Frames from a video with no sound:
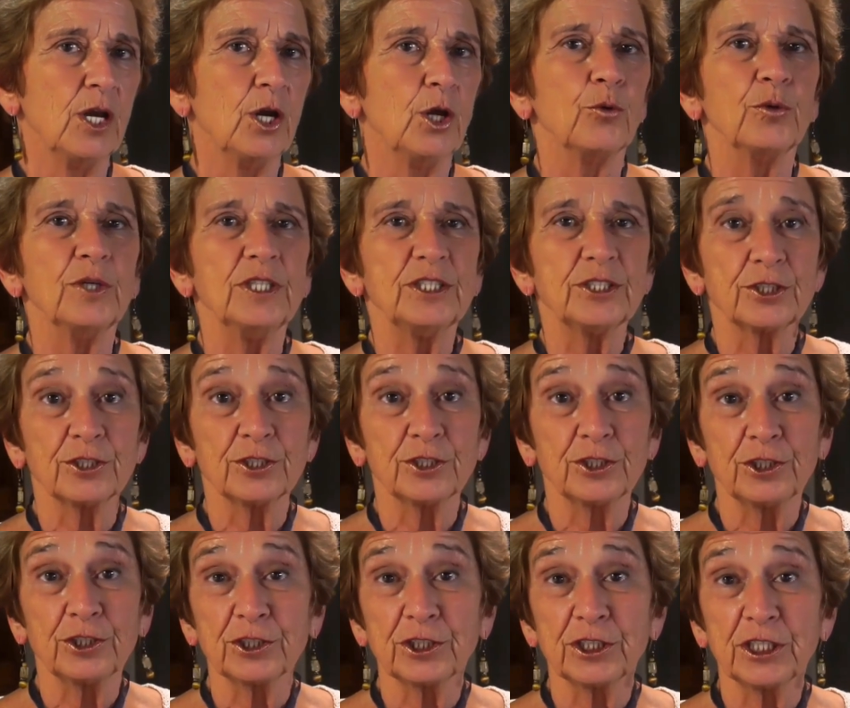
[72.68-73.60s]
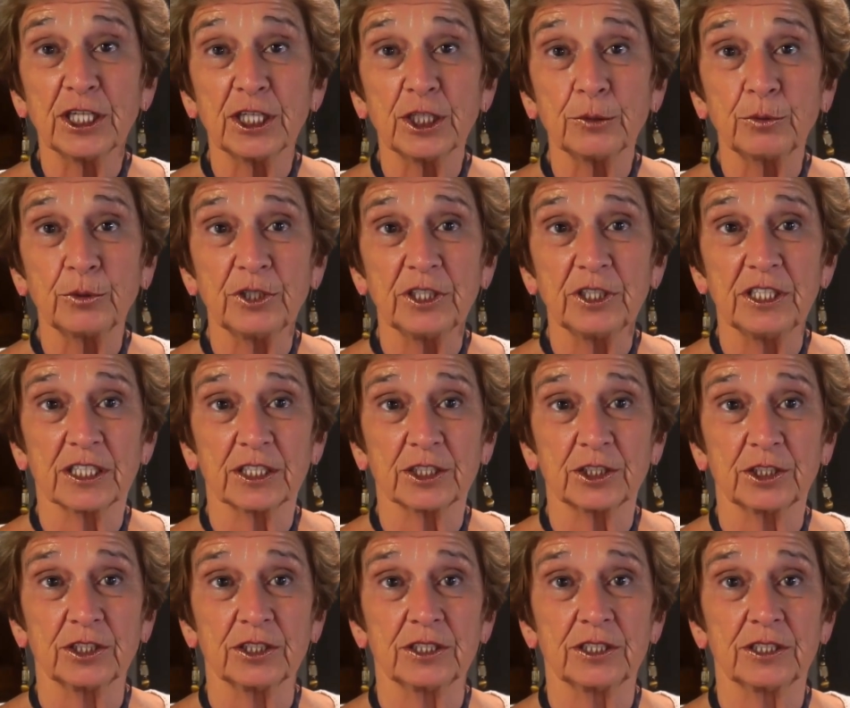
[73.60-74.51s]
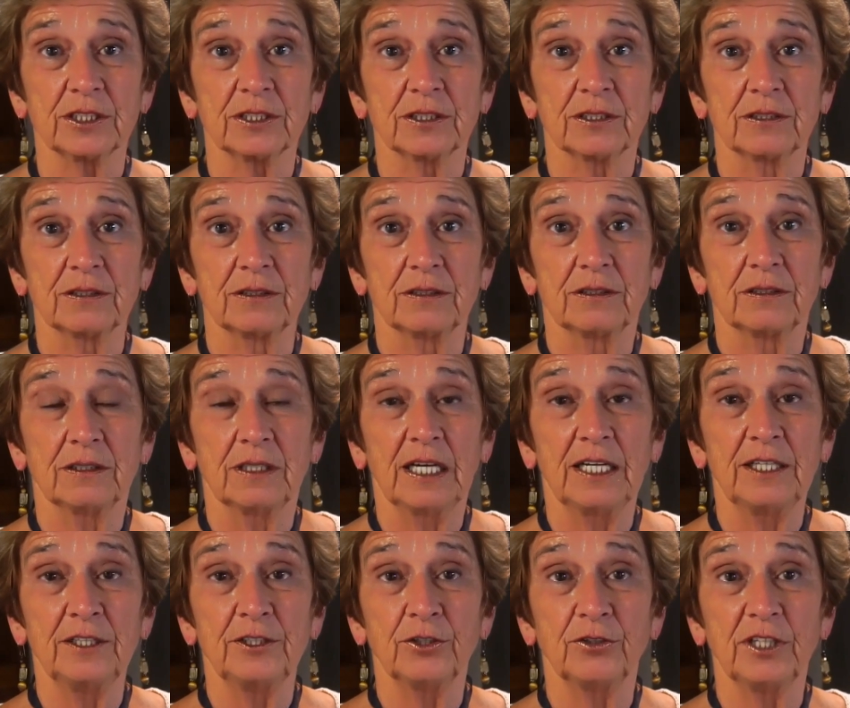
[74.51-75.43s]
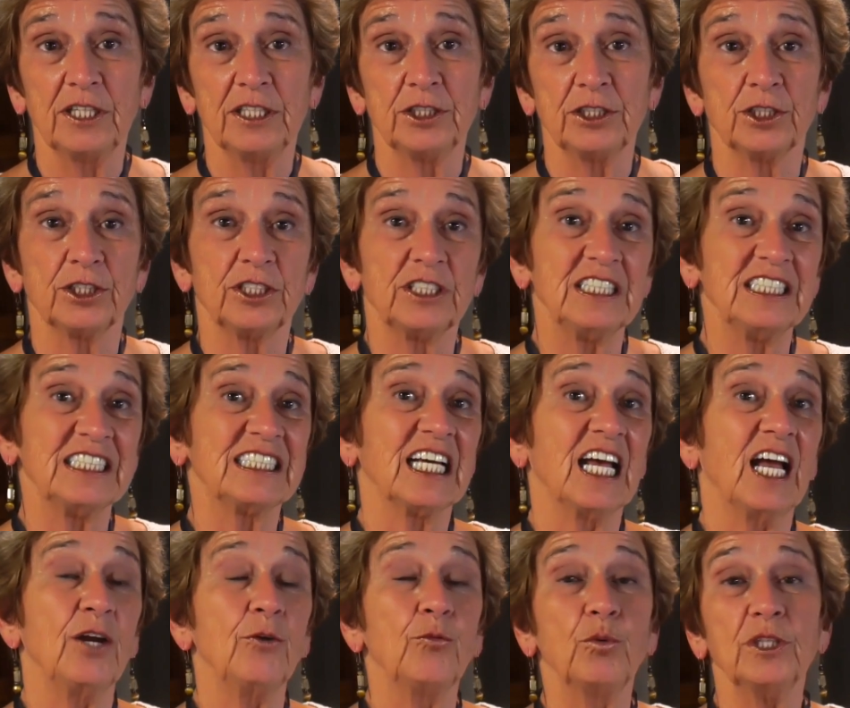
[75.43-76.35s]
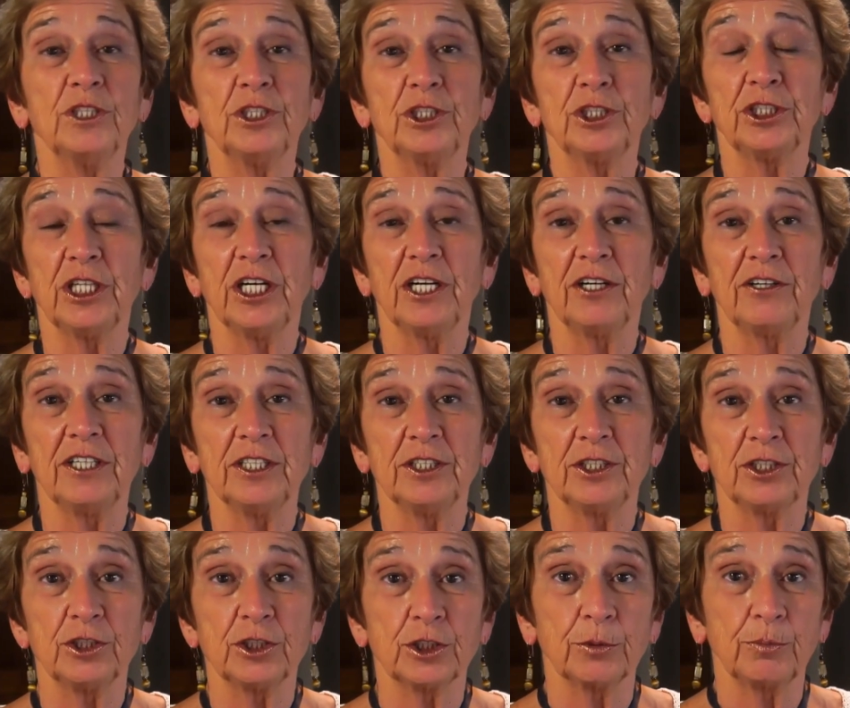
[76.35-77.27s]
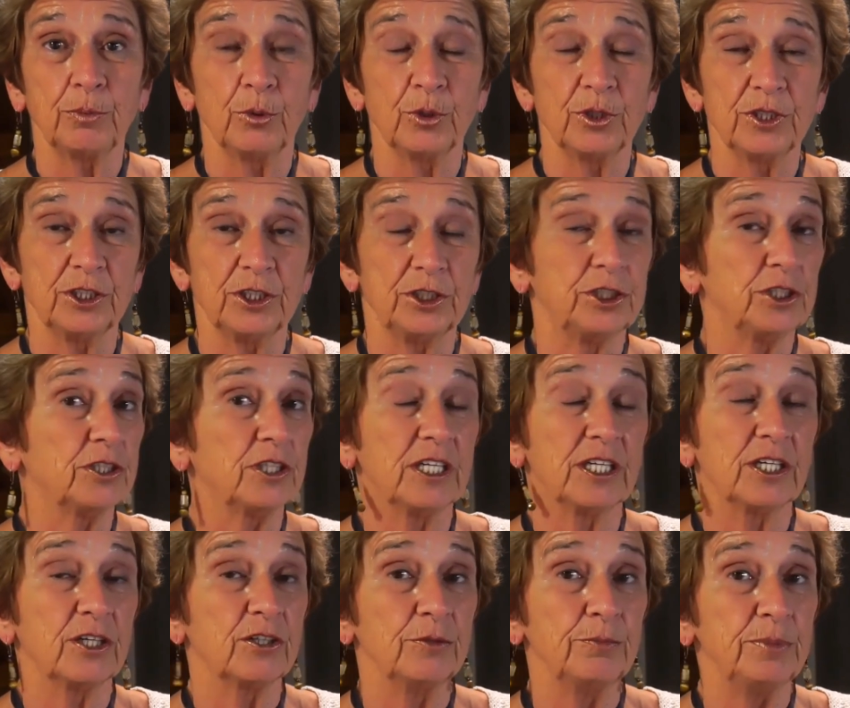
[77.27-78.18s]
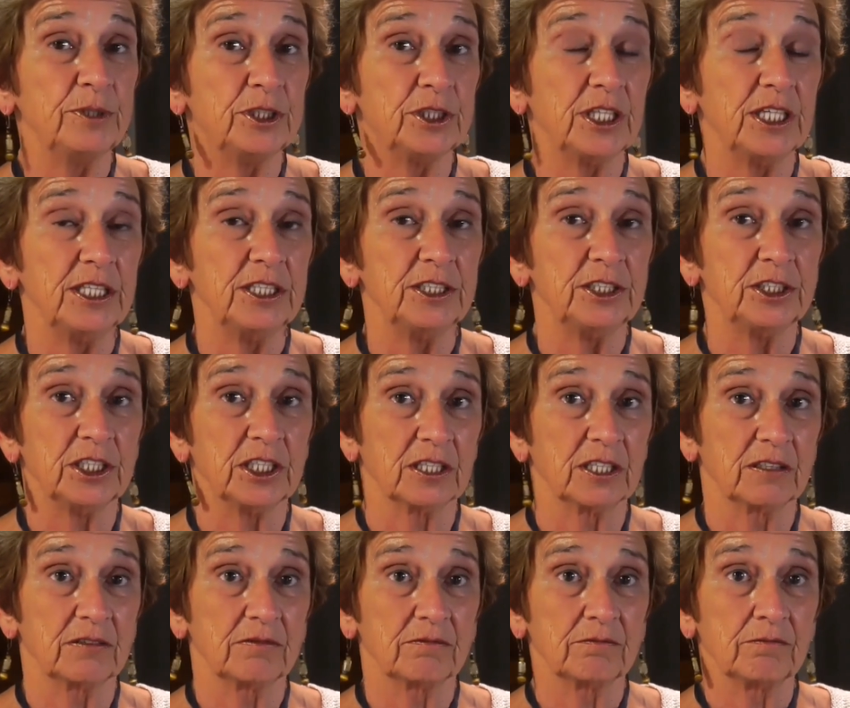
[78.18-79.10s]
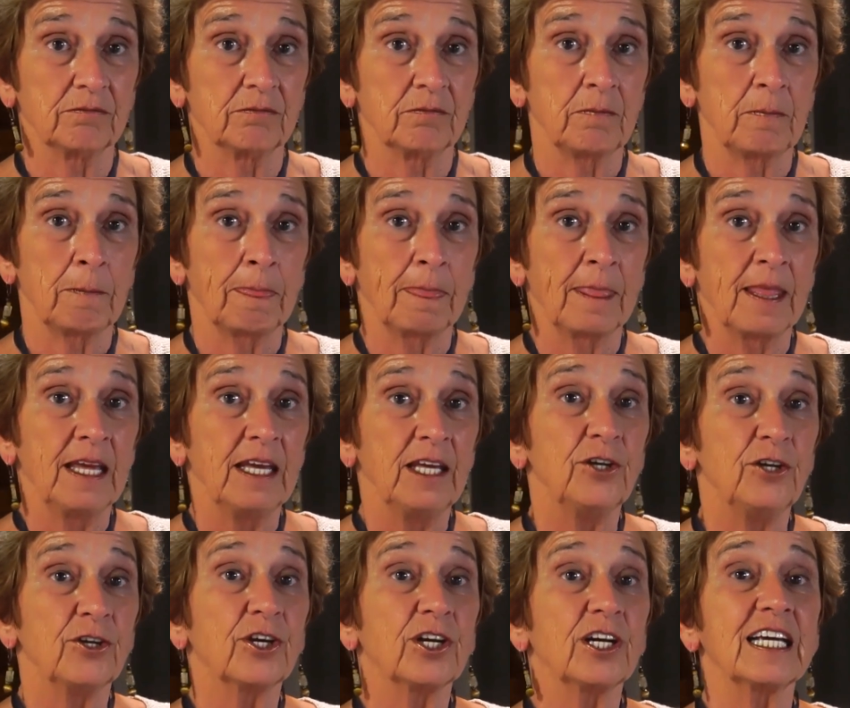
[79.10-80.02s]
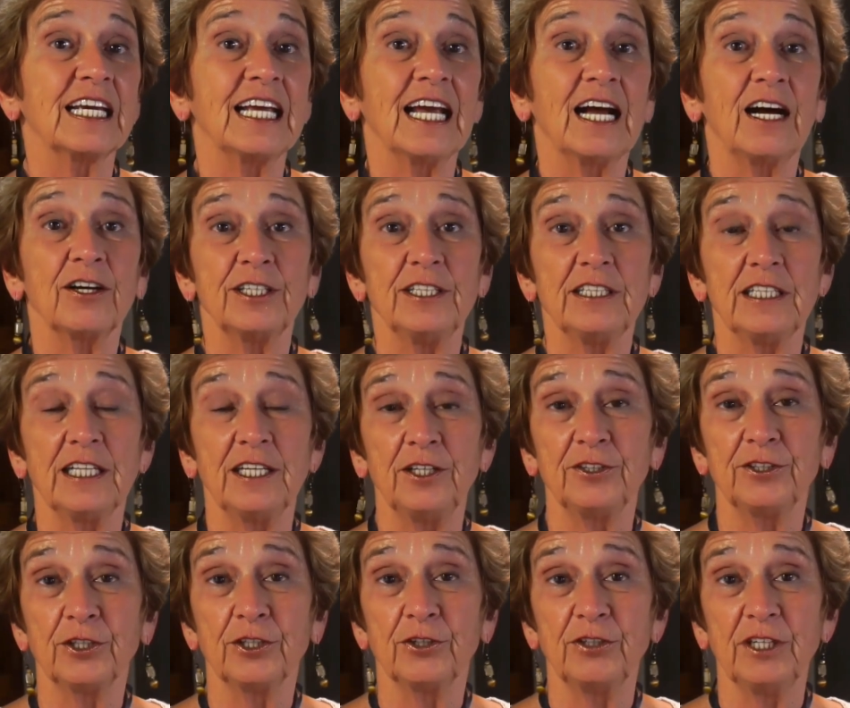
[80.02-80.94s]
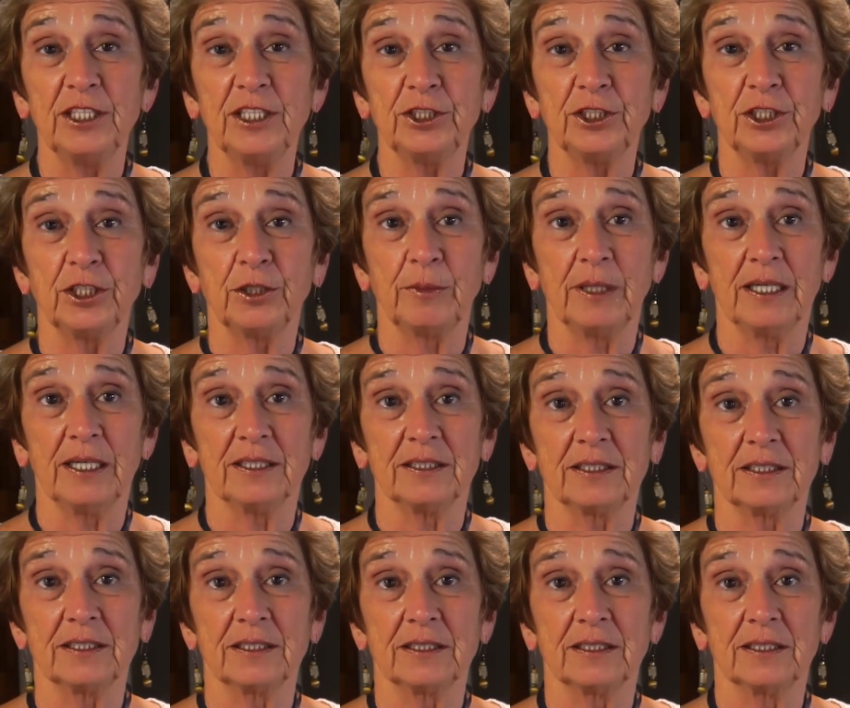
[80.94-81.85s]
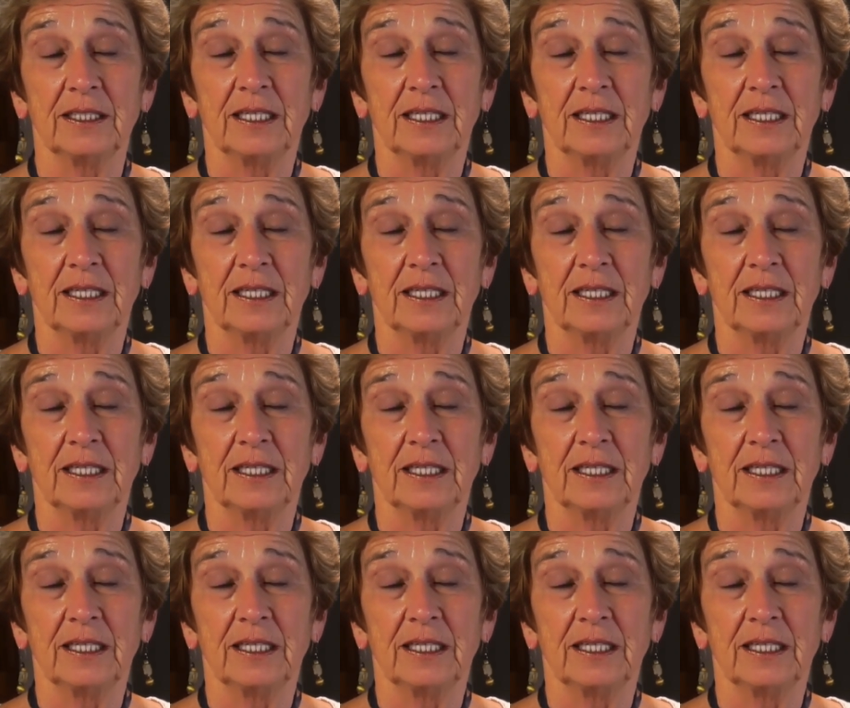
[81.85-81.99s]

Research your charitable deductions and donations. Decide which charities to support this year. It could be changing. You're going to calculate your donation amounts